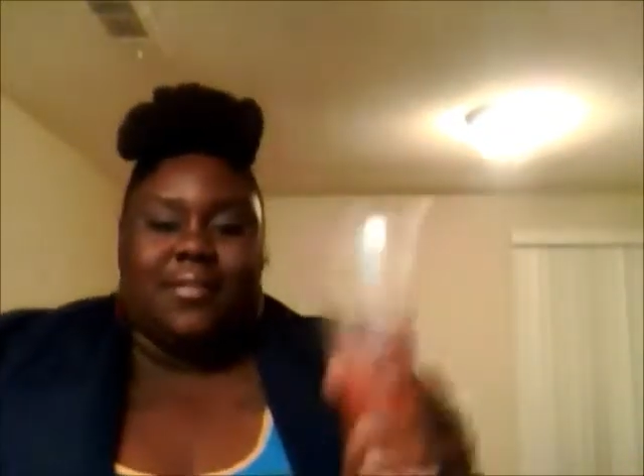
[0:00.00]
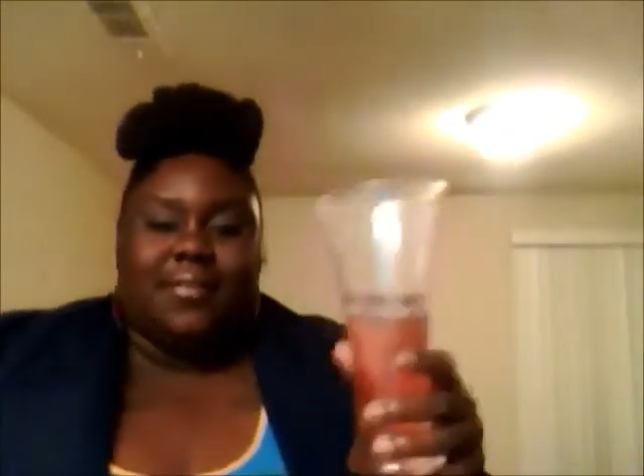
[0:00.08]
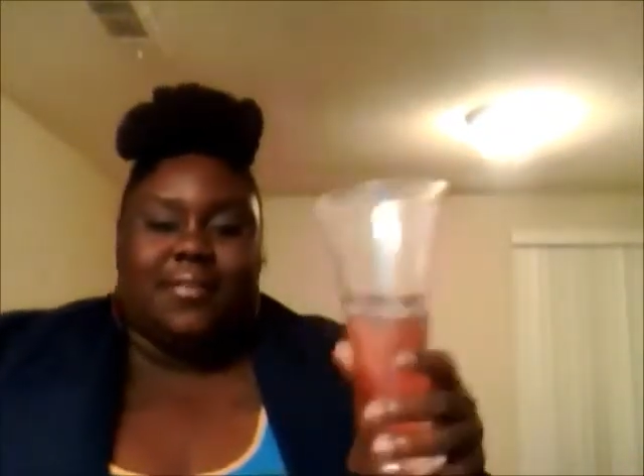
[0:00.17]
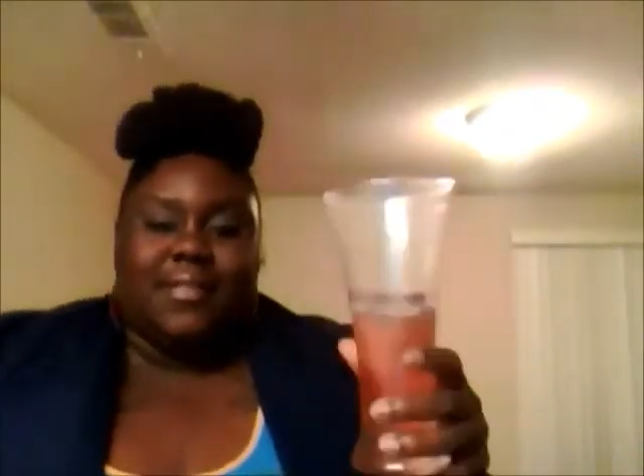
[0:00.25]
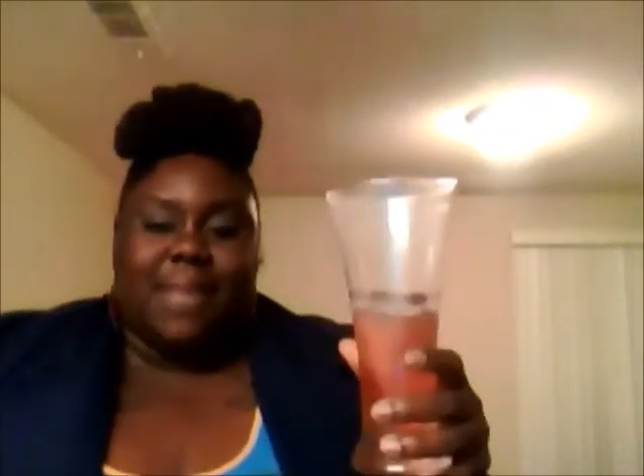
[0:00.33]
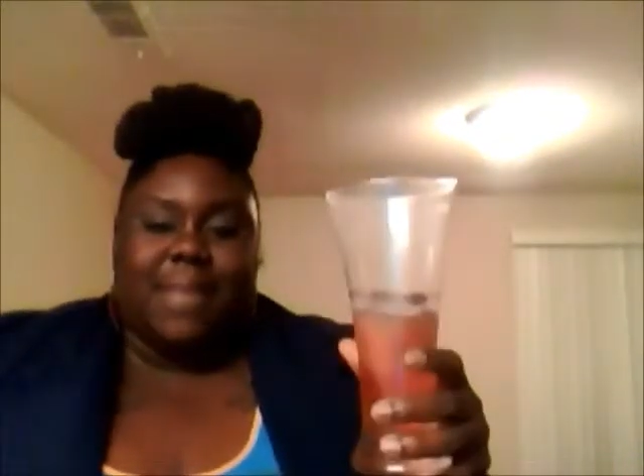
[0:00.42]

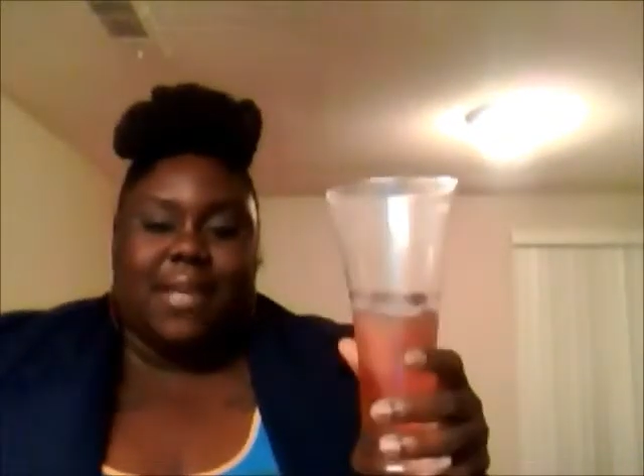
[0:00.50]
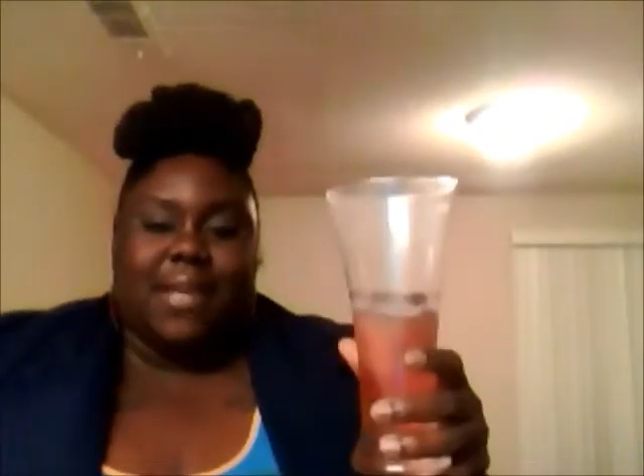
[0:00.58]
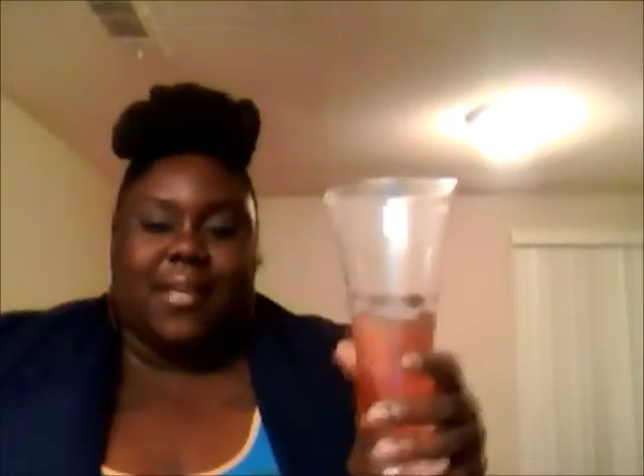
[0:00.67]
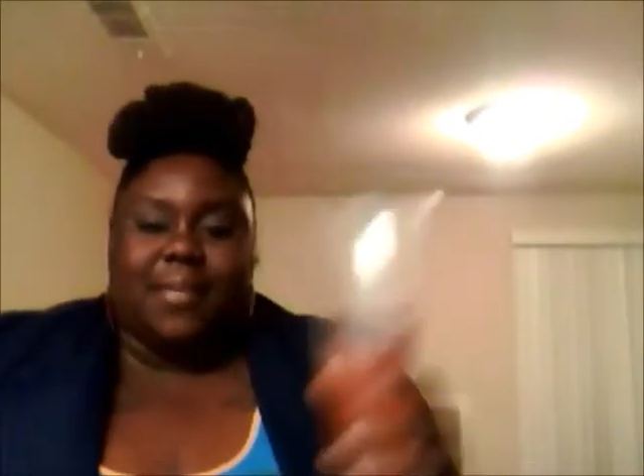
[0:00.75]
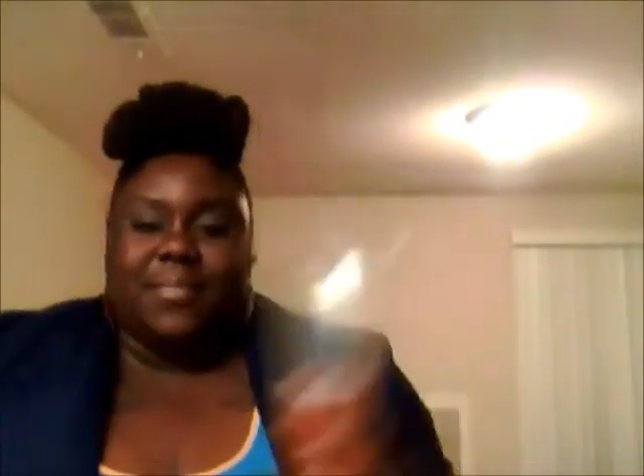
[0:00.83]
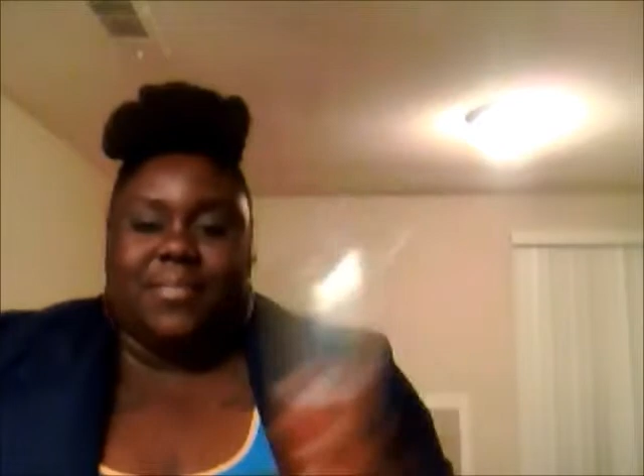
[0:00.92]
Yeah. It's my
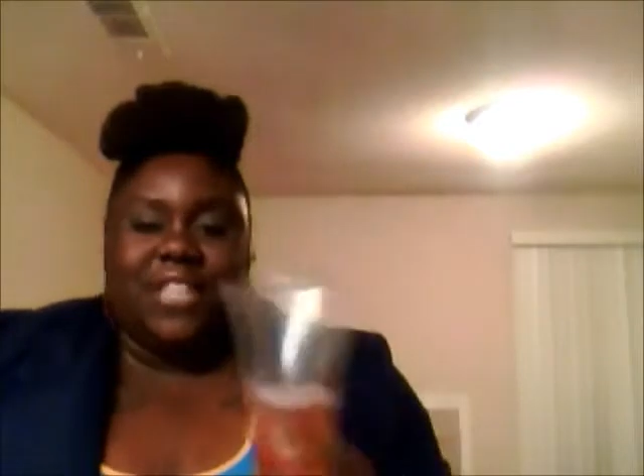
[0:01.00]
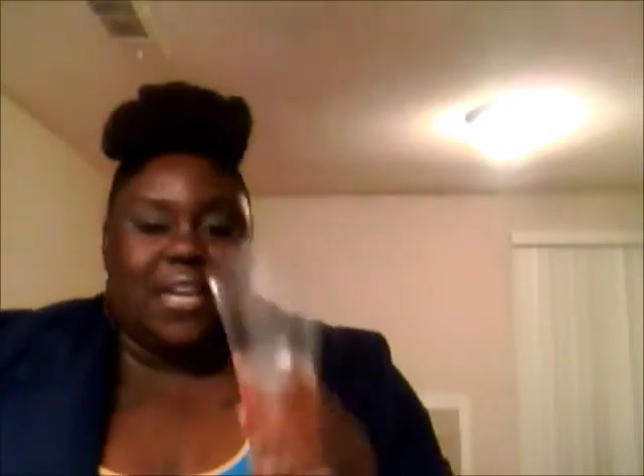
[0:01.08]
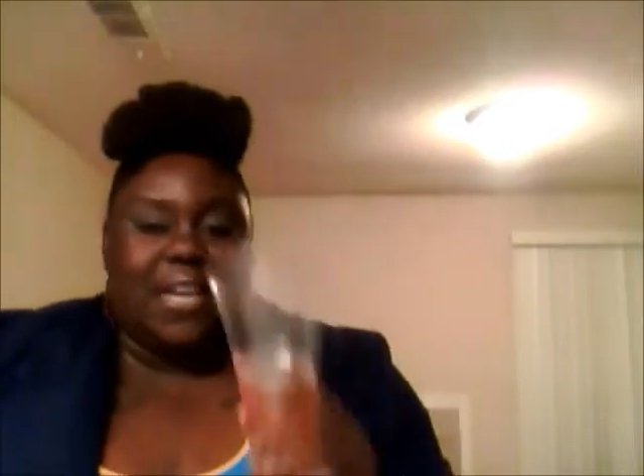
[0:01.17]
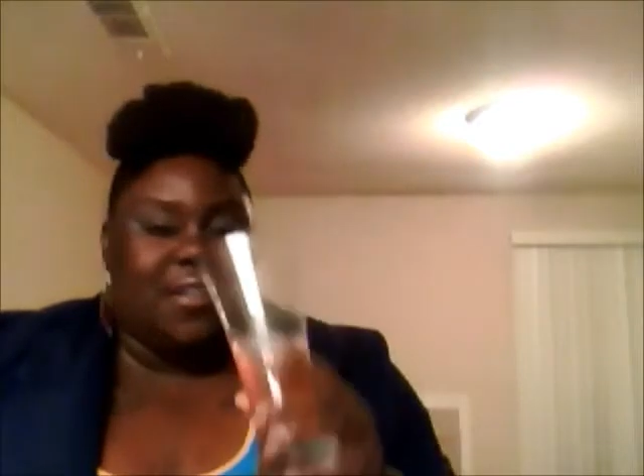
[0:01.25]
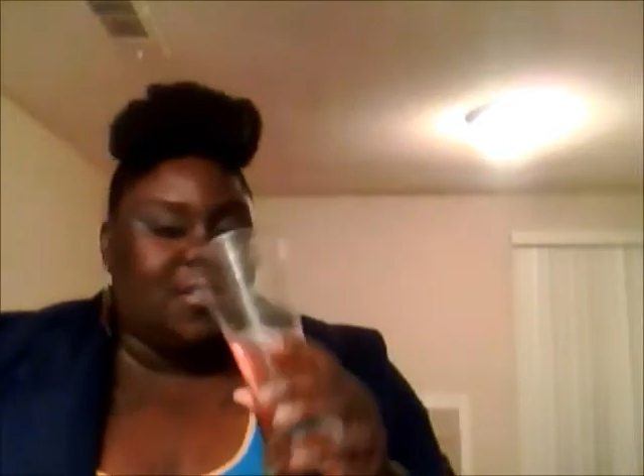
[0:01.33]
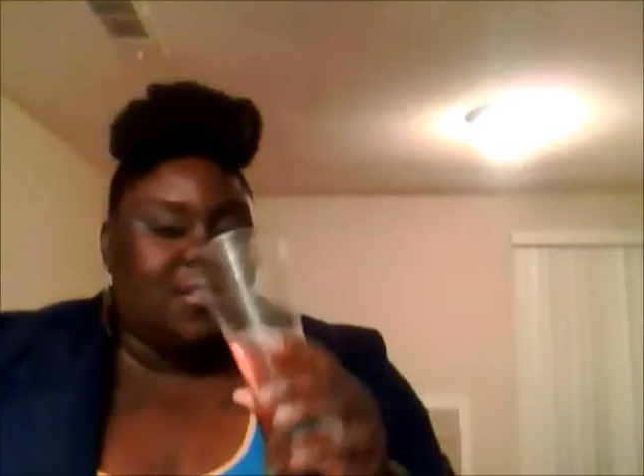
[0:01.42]
cup.
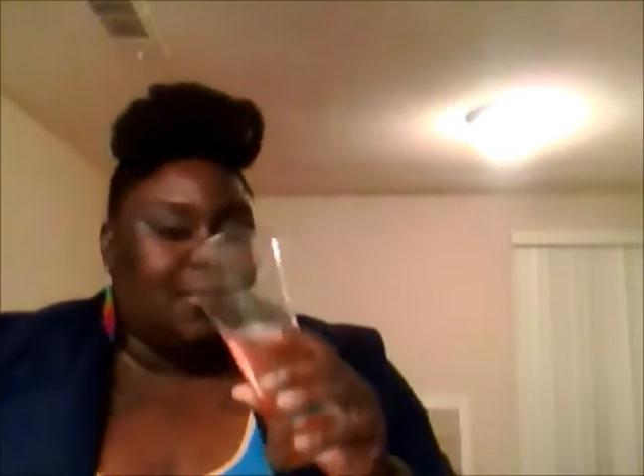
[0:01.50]
Cheers.